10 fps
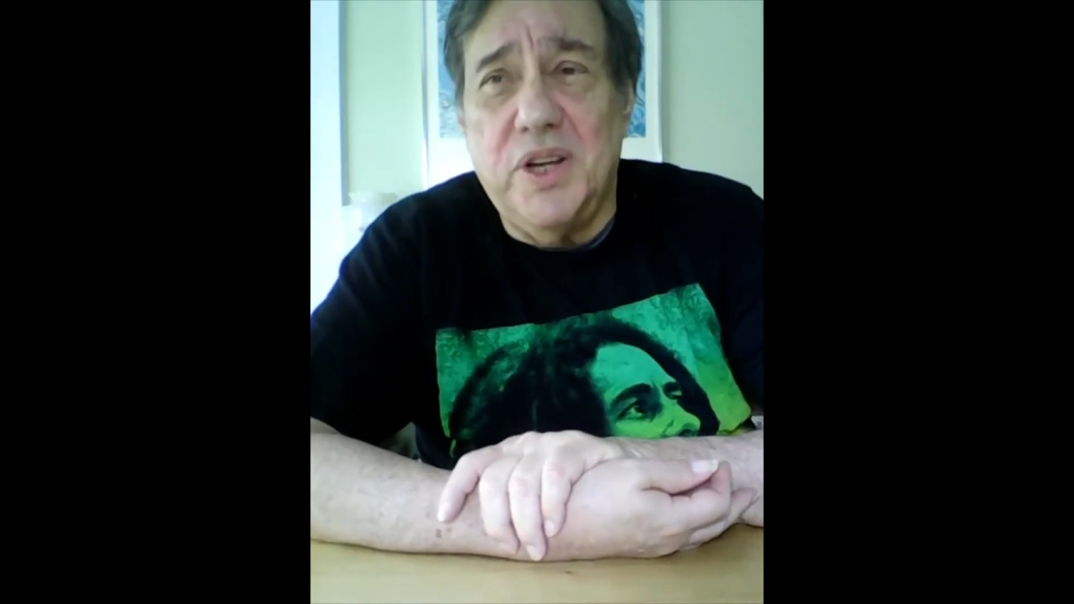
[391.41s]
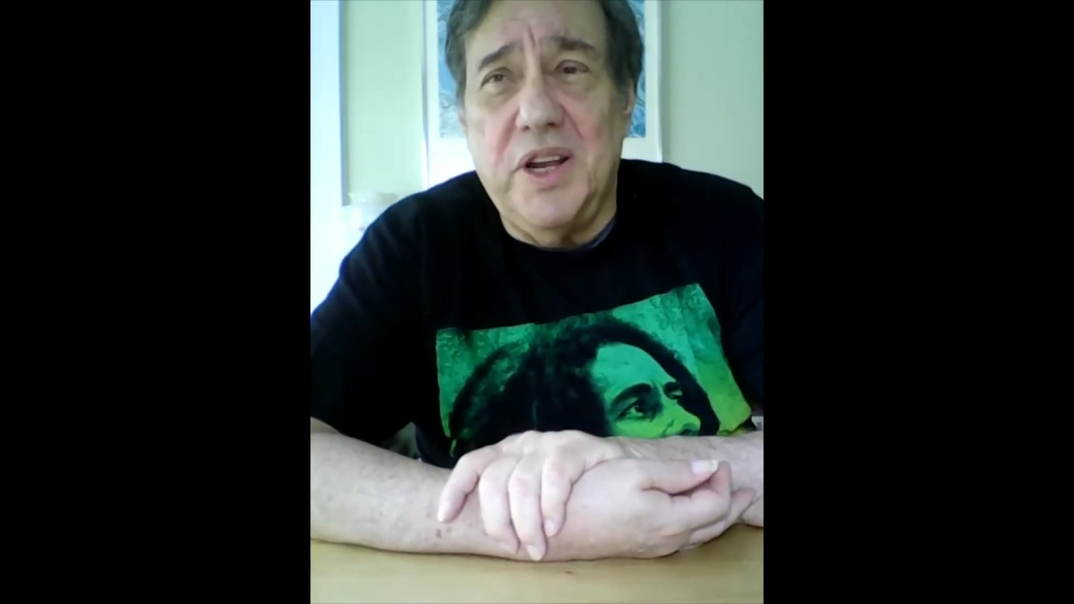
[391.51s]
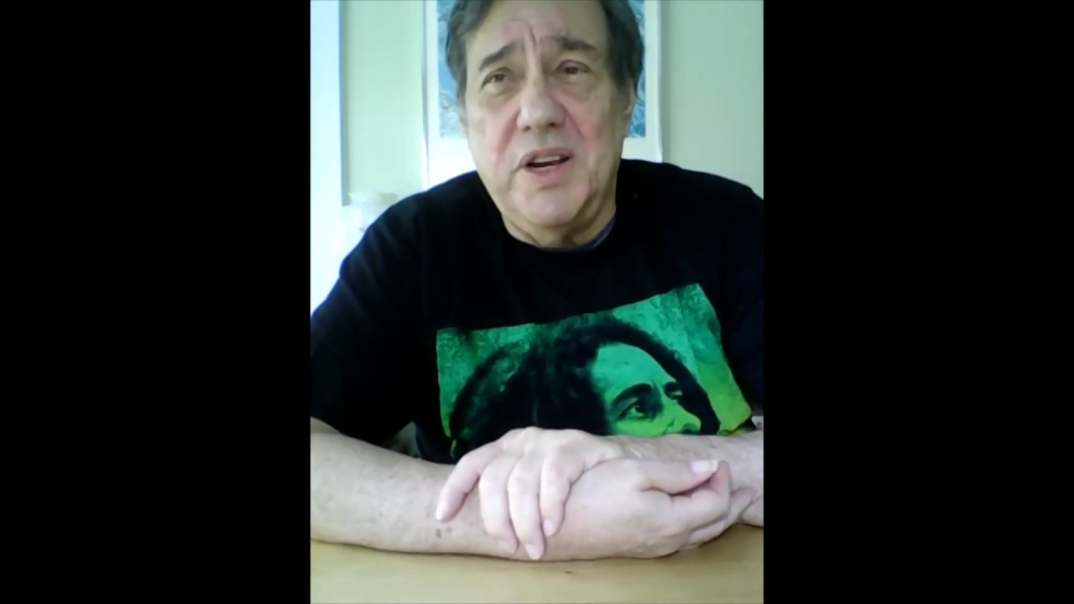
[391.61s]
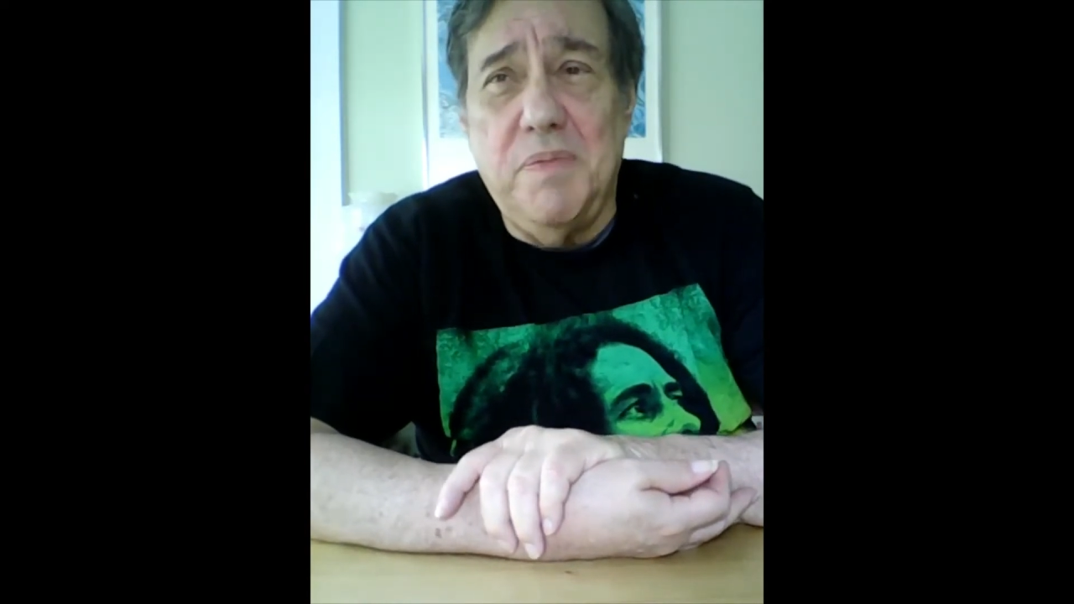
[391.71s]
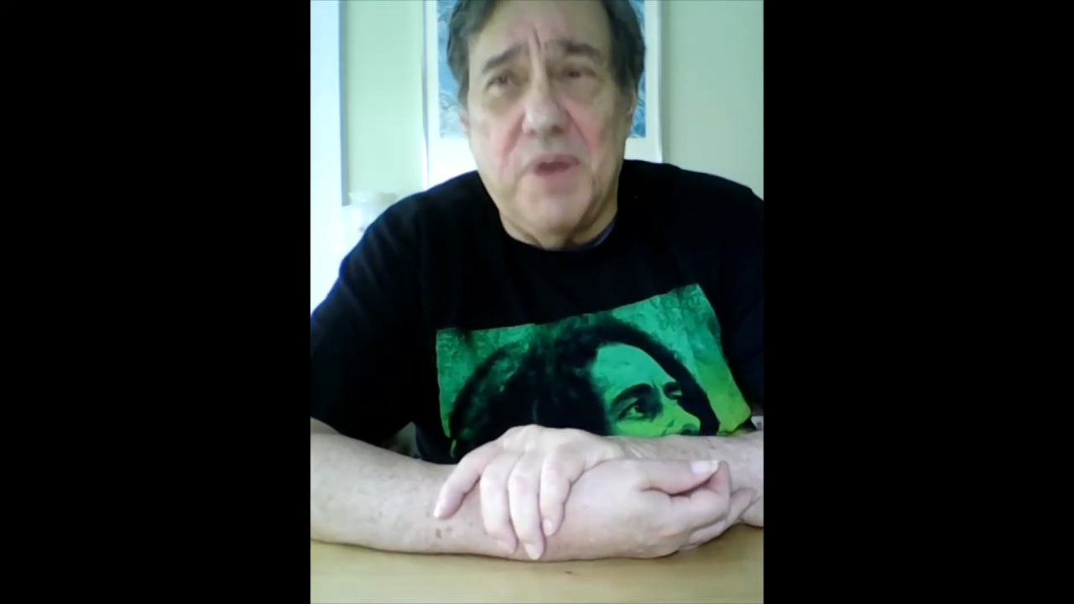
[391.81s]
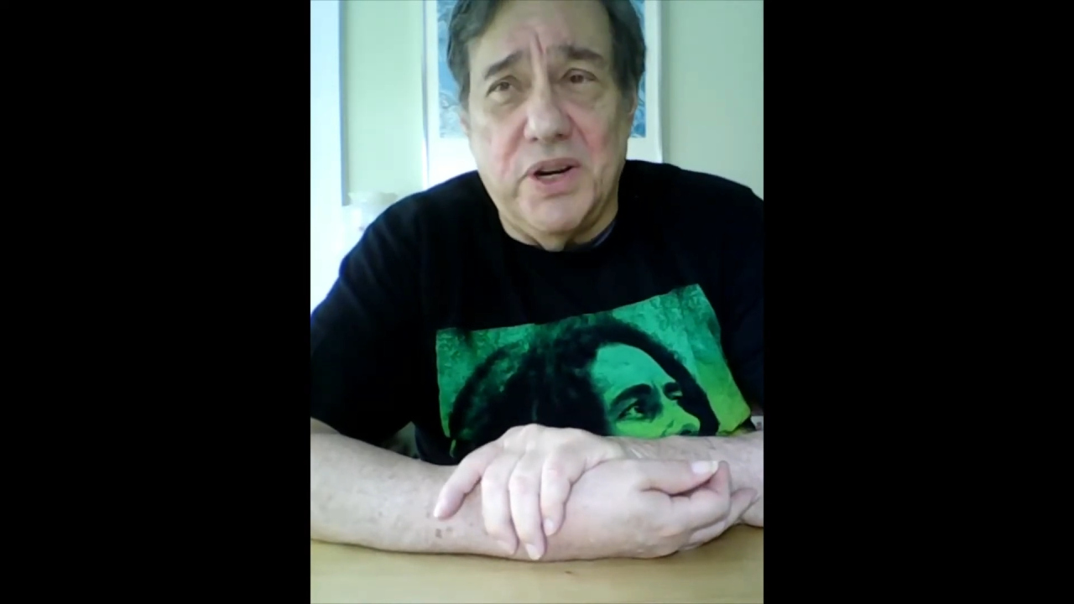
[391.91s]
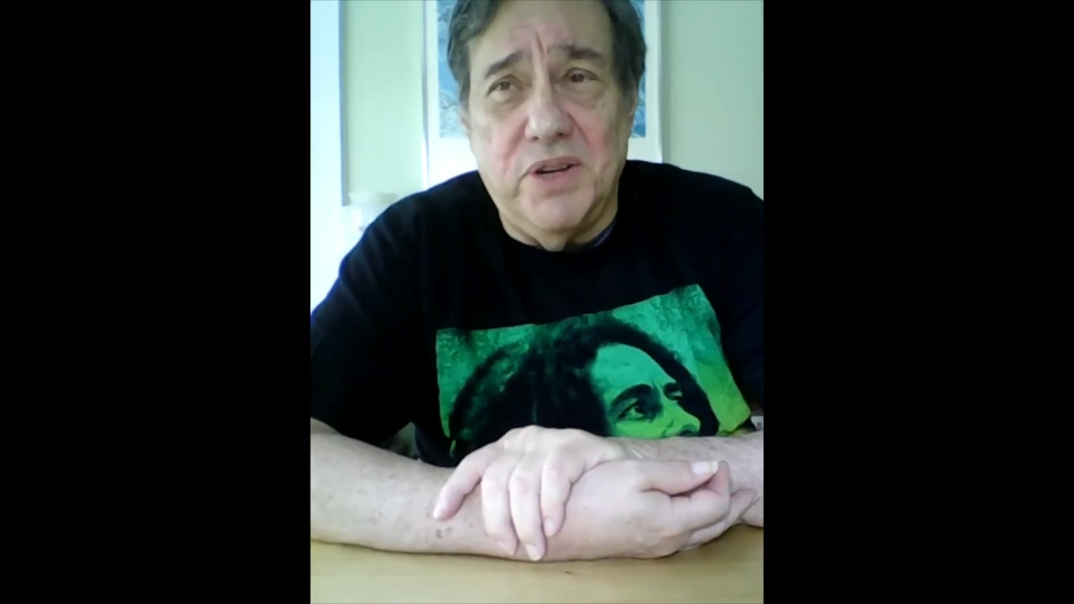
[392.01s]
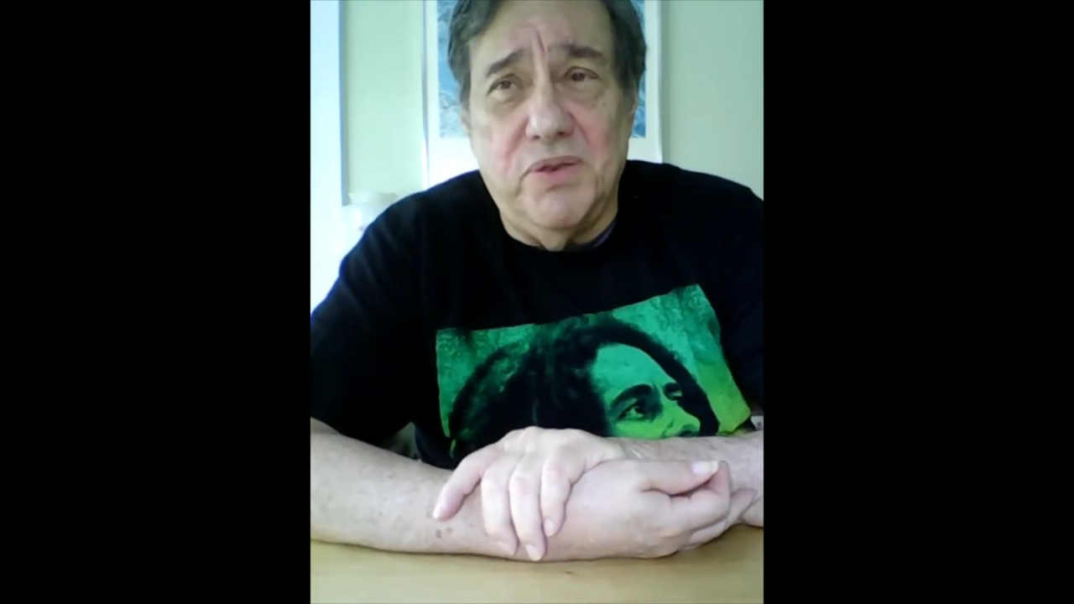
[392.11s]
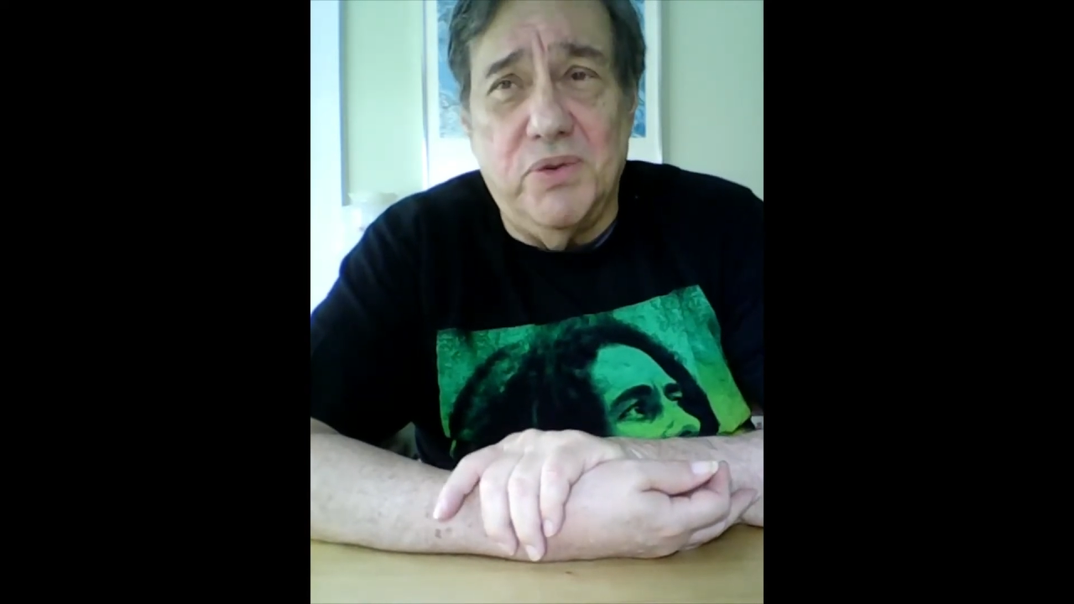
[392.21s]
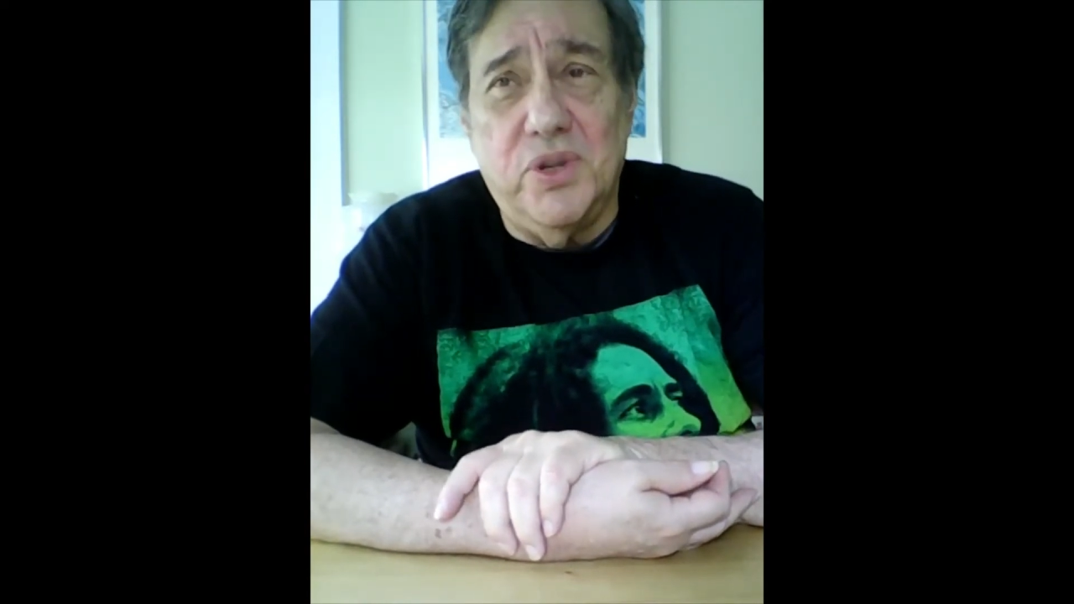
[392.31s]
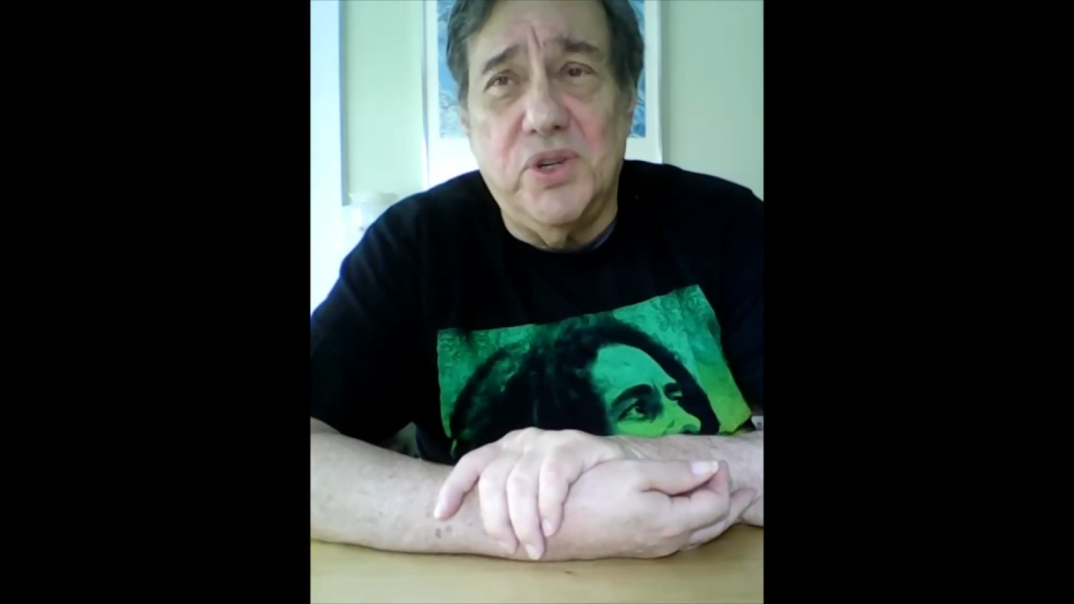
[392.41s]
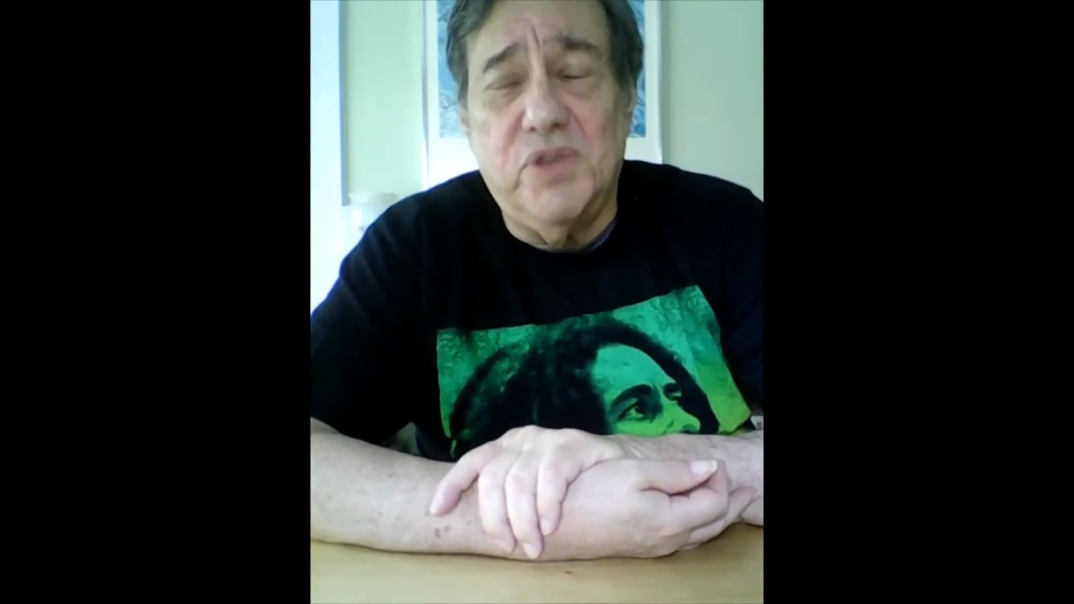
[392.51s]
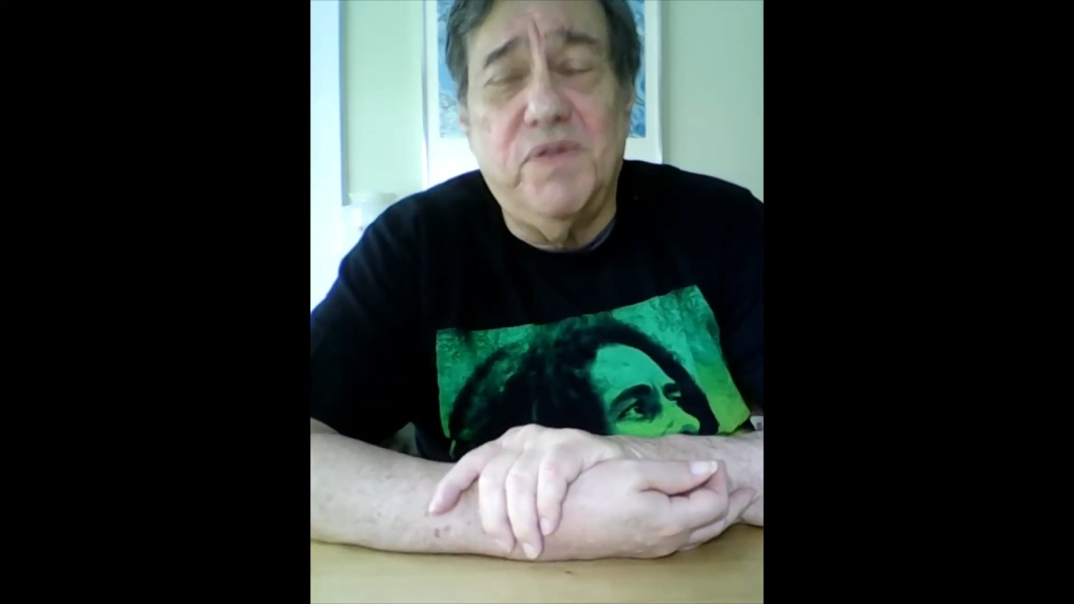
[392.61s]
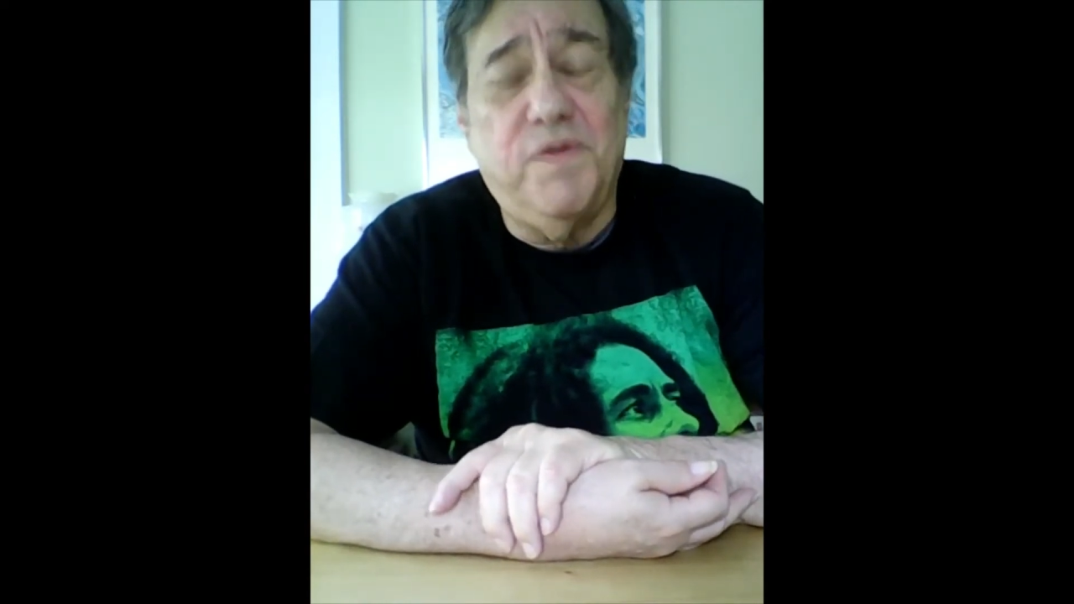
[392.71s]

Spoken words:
to anybody who just